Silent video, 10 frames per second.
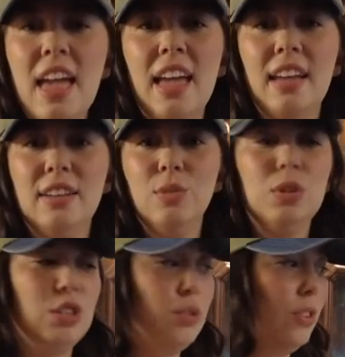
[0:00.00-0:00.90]
and we're
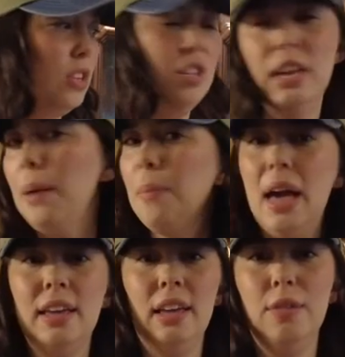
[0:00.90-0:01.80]
just finishing up
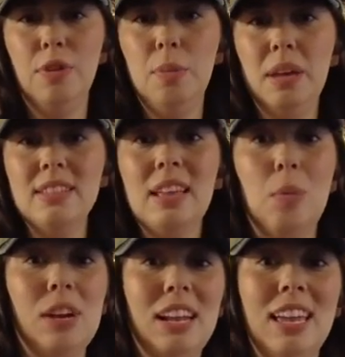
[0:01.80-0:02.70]
packing a few bits and
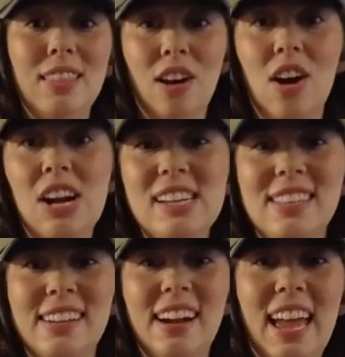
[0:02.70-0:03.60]
we're gonna get in the car and
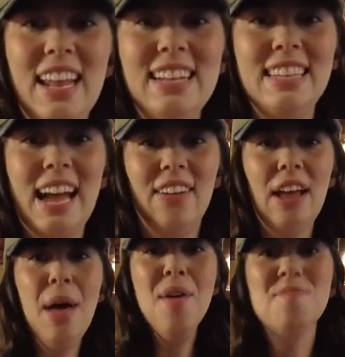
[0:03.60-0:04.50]
start heading down
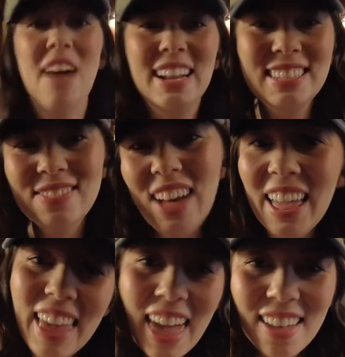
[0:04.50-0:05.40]
back to
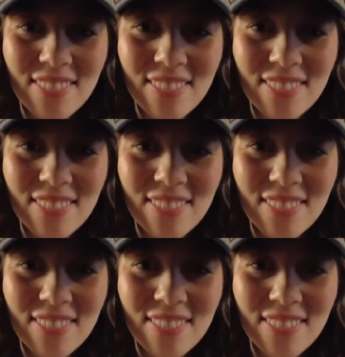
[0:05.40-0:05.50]
Miami.